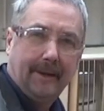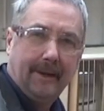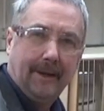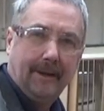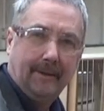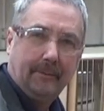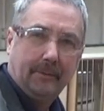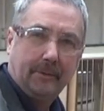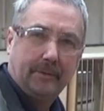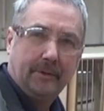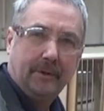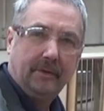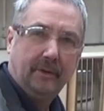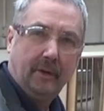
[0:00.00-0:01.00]
and I was just
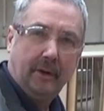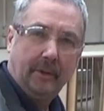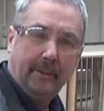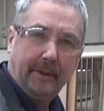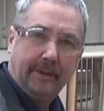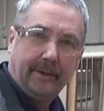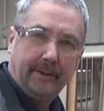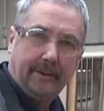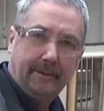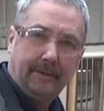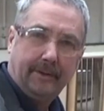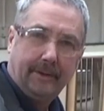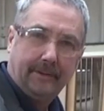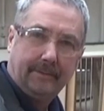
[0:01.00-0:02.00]
undoing them. I thought,
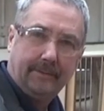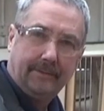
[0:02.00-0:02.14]
oh,